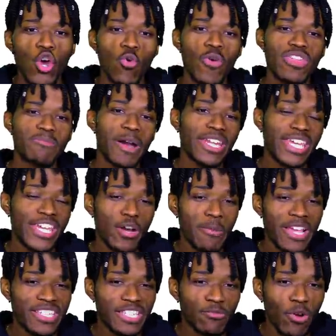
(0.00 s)
With Buddy Hield
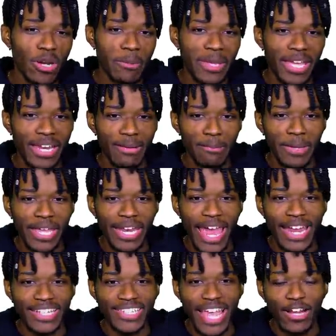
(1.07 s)
basically want to be in, being
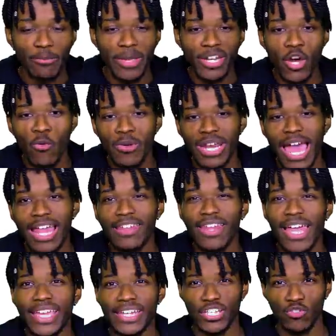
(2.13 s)
out of Sacramento, with not
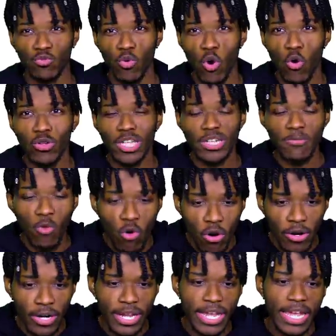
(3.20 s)
liking his role
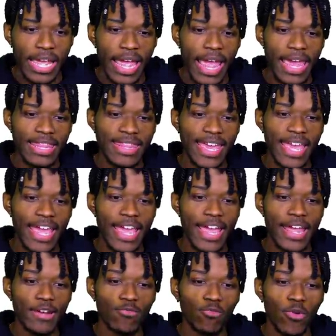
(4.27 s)
anymore, and
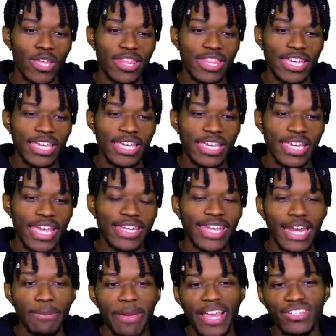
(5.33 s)
then with the
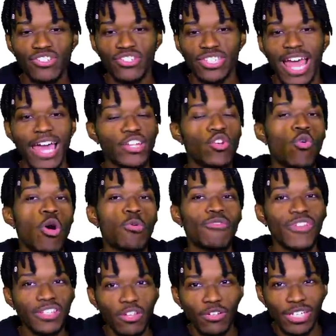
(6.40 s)
Indiana Pacers not knowing what
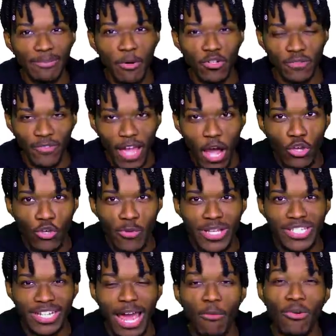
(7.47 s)
Victor Lipo's value
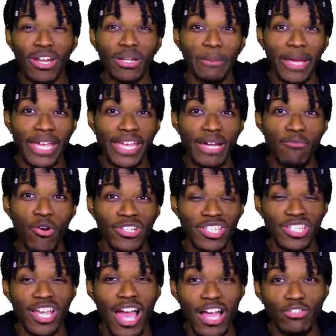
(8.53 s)
is and not wanting to pay him once
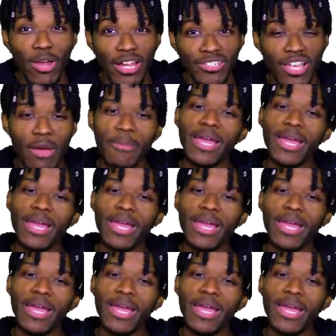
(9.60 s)
his contract is up,